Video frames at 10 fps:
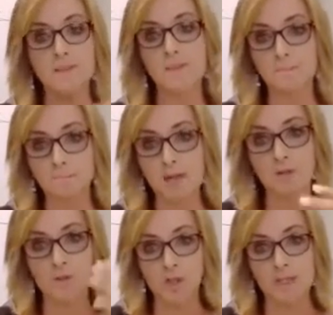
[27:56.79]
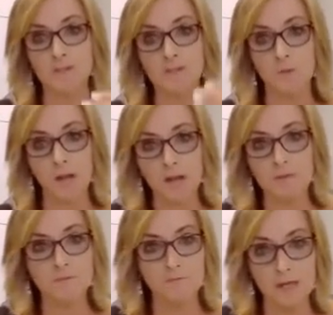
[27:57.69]
the better chance you have
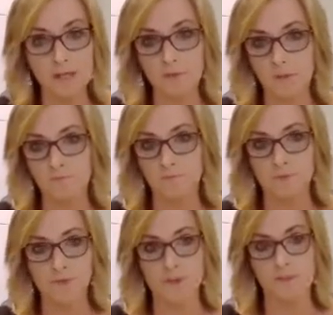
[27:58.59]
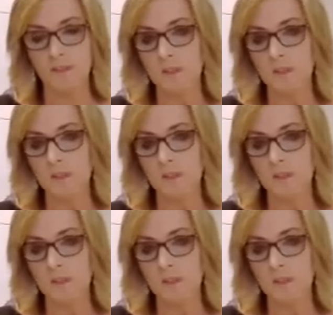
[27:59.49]
of higher conversion.